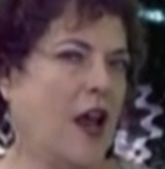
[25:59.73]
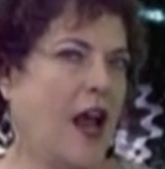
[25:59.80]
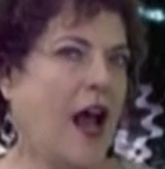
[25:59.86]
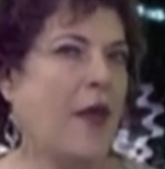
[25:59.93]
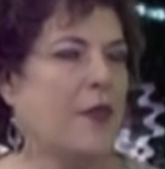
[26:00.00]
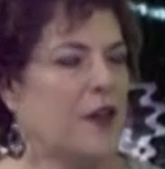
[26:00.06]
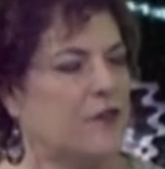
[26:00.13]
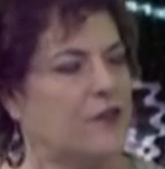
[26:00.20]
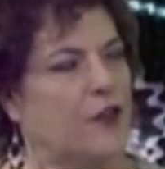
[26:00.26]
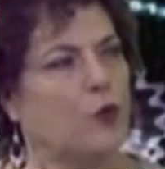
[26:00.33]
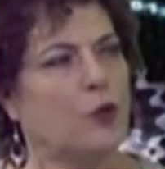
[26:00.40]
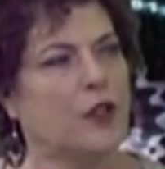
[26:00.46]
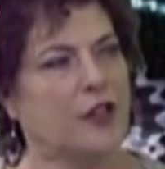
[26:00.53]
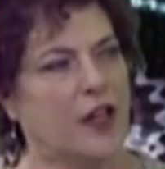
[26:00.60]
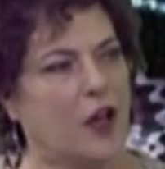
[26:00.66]
and then feel
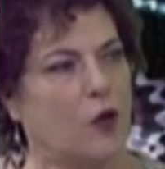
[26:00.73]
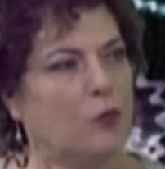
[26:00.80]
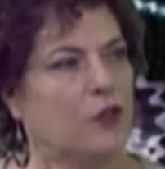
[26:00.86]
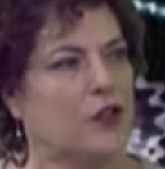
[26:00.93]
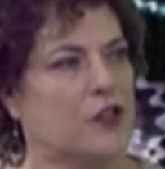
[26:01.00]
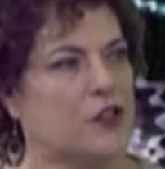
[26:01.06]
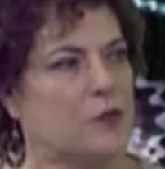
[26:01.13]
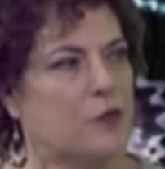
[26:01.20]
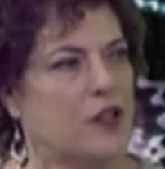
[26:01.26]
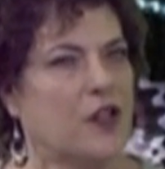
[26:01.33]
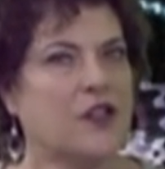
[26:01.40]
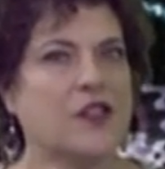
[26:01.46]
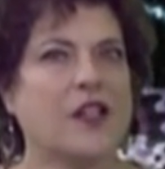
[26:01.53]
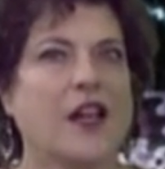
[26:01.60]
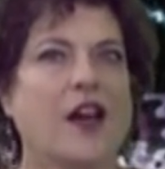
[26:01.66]
really helpless
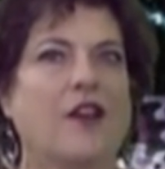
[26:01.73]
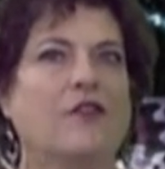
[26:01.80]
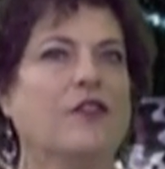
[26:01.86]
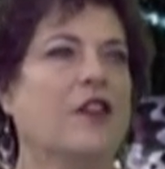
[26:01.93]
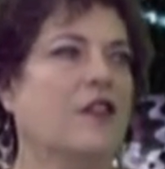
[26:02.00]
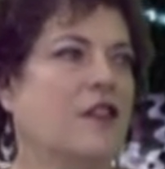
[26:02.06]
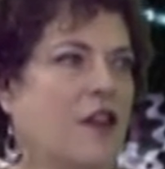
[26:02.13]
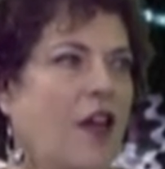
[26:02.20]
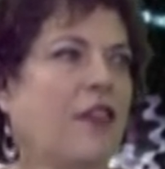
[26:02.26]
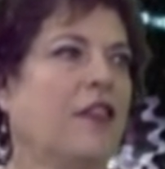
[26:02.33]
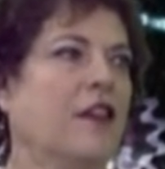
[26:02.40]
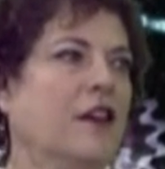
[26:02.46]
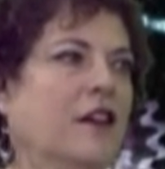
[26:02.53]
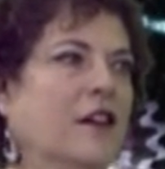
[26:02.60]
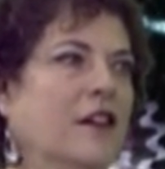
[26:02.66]
because they have
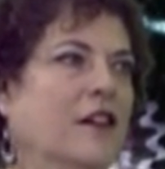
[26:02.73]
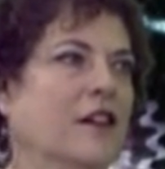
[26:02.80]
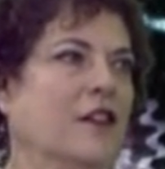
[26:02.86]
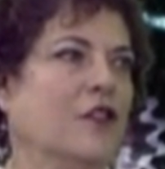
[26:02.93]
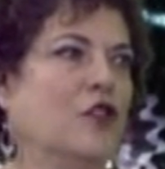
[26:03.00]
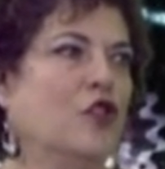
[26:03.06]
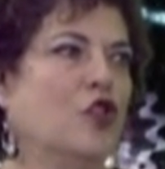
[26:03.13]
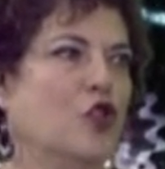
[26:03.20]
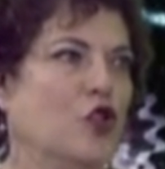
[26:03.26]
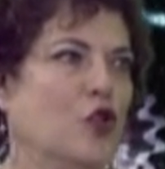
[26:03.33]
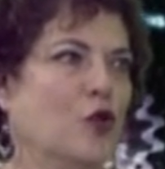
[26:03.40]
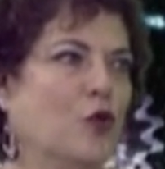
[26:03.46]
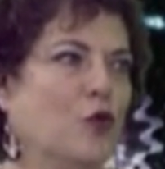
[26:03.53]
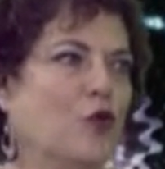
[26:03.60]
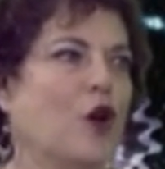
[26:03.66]
nothing to
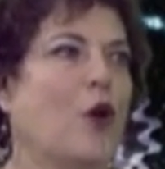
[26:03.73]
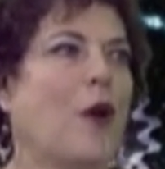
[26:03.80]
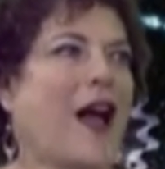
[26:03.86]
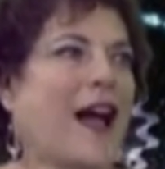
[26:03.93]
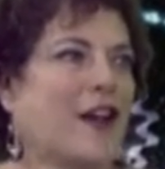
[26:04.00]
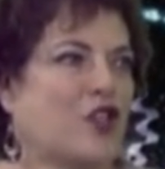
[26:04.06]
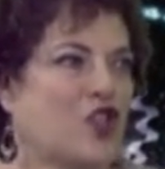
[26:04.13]
do, no action